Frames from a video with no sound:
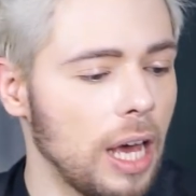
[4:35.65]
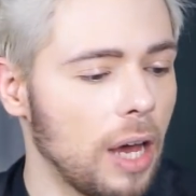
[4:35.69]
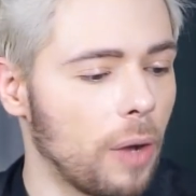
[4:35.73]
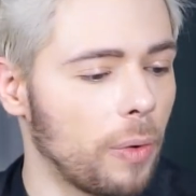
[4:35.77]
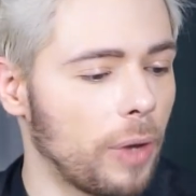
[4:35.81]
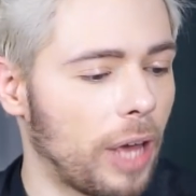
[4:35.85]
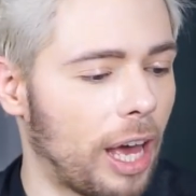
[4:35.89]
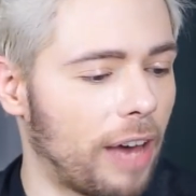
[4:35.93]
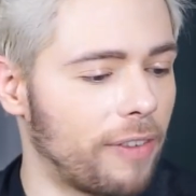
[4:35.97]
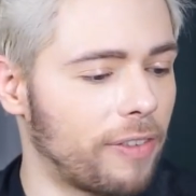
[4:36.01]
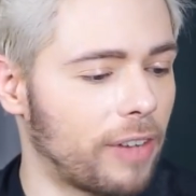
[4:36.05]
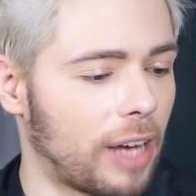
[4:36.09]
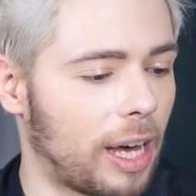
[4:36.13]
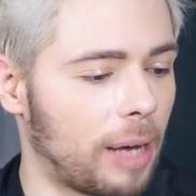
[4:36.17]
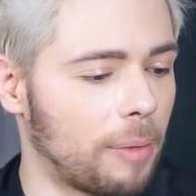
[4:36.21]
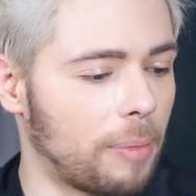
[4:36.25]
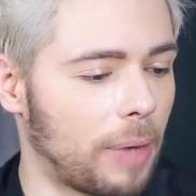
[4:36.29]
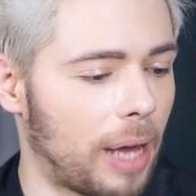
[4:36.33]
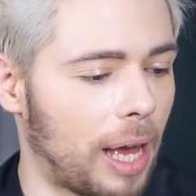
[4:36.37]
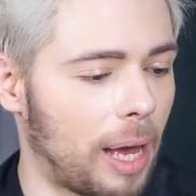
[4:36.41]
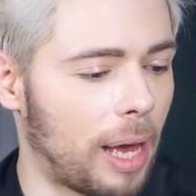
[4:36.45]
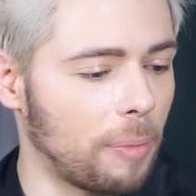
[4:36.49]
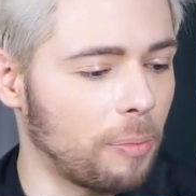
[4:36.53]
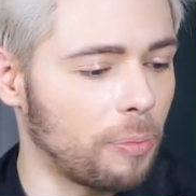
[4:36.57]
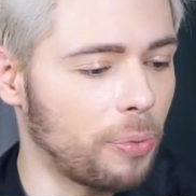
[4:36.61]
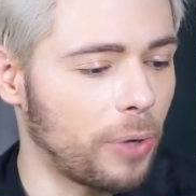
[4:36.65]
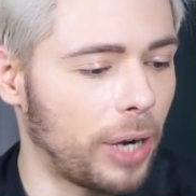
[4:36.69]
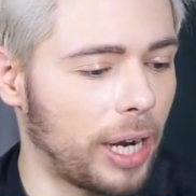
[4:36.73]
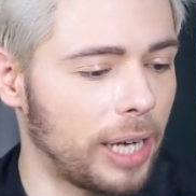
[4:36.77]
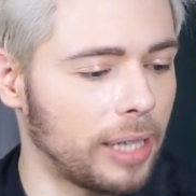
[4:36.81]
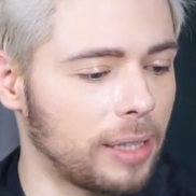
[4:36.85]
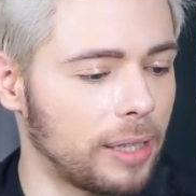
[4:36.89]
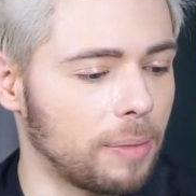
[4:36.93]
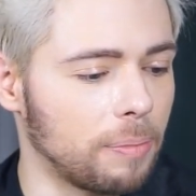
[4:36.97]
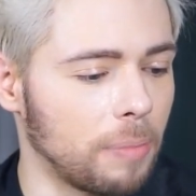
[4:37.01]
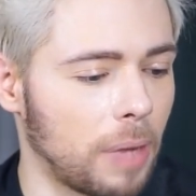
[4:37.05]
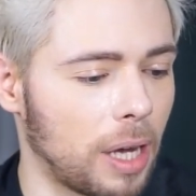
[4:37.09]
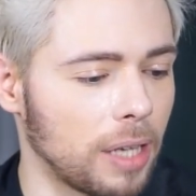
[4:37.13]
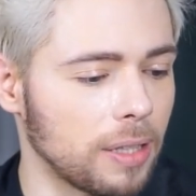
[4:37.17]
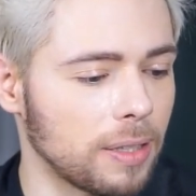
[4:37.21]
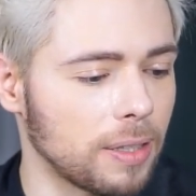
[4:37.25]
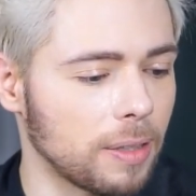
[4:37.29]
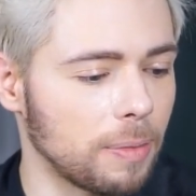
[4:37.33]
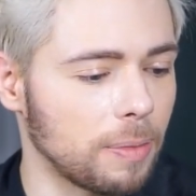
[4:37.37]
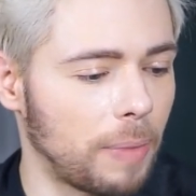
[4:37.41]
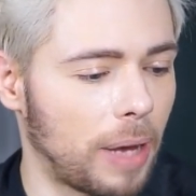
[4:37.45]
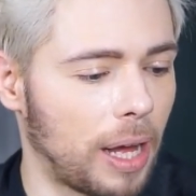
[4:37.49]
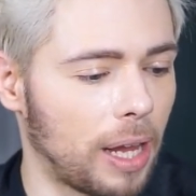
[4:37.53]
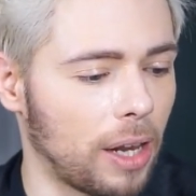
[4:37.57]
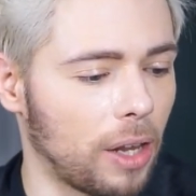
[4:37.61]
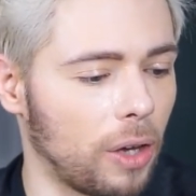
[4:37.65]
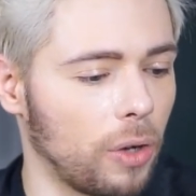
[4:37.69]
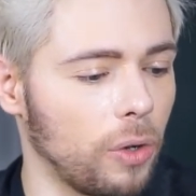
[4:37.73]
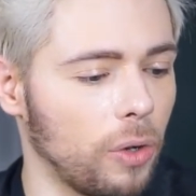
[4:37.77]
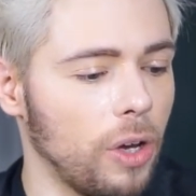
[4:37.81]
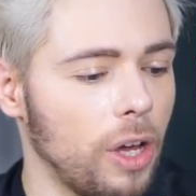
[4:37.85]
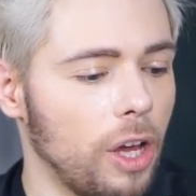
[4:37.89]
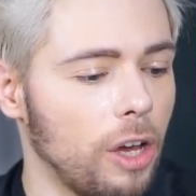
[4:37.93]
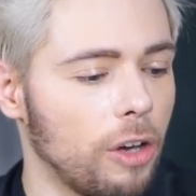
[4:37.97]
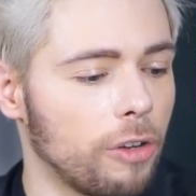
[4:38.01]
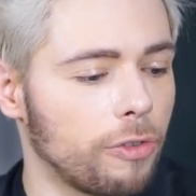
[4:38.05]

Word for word: We have um, ambrette, musk mallow,